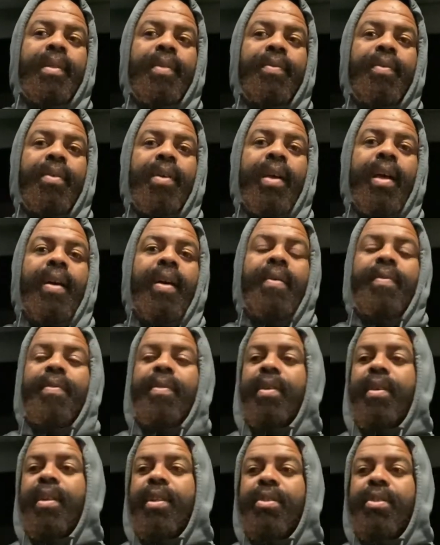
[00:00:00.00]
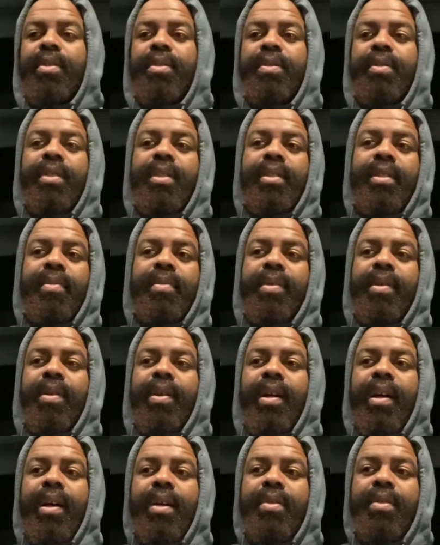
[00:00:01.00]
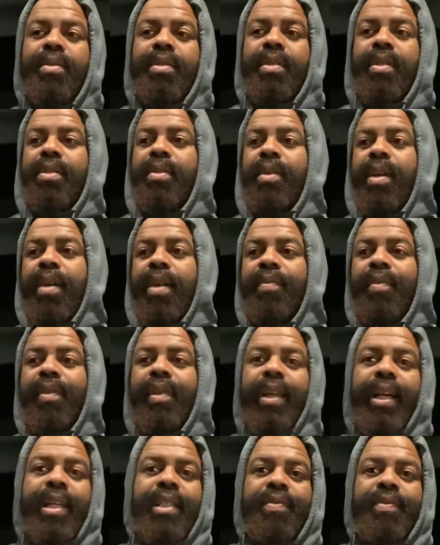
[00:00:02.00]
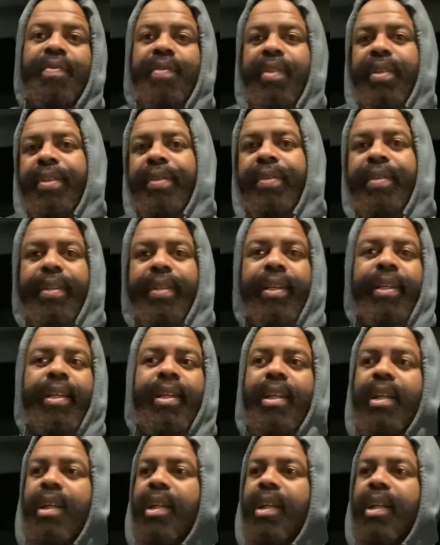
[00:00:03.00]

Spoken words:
If you have an electrical system in your house and you have lights flickering,